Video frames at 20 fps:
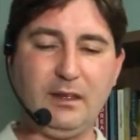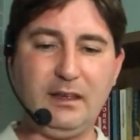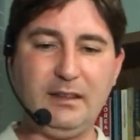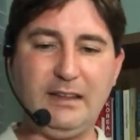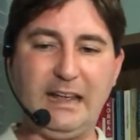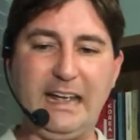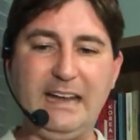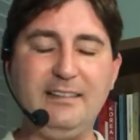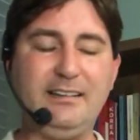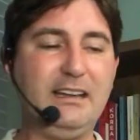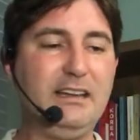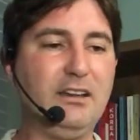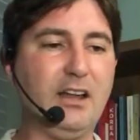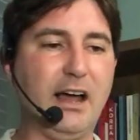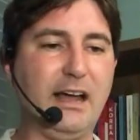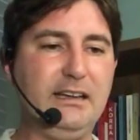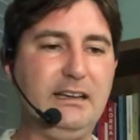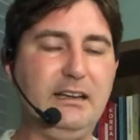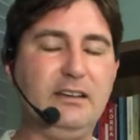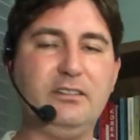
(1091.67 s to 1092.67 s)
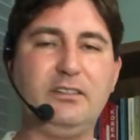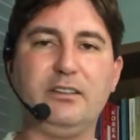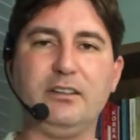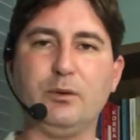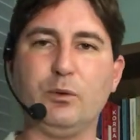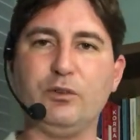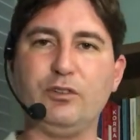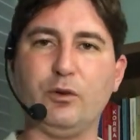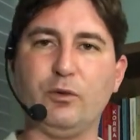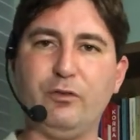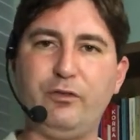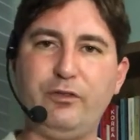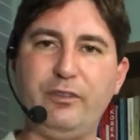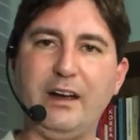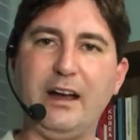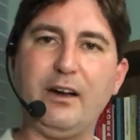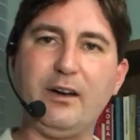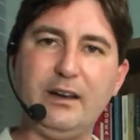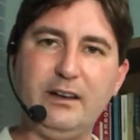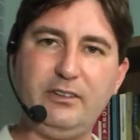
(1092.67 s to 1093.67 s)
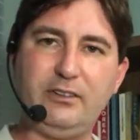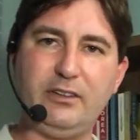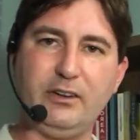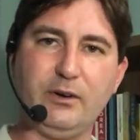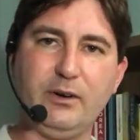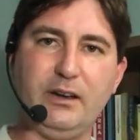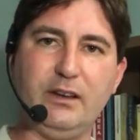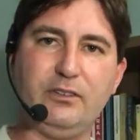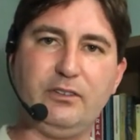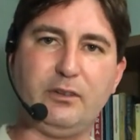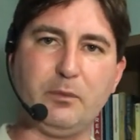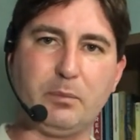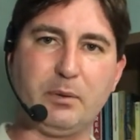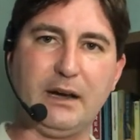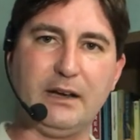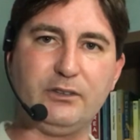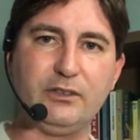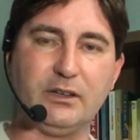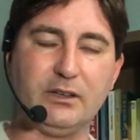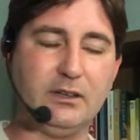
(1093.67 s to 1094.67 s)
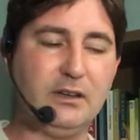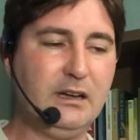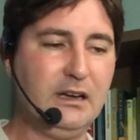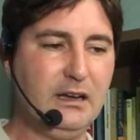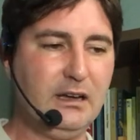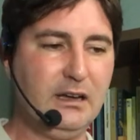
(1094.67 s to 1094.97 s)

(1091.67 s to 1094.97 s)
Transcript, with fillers: in the 1890s, there was a very serious depression.